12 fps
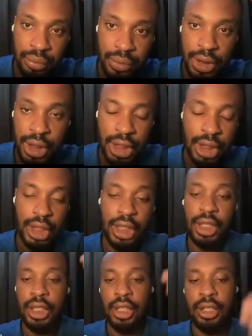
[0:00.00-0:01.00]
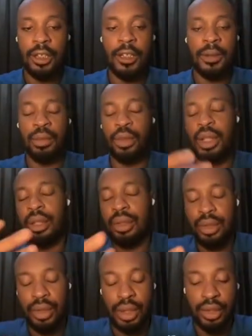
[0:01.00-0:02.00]
the what
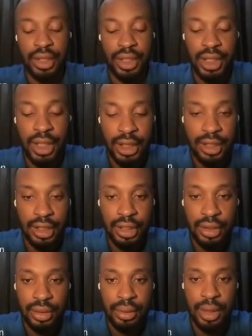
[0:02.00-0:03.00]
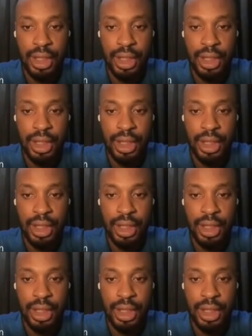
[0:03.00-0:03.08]
else does it need access to?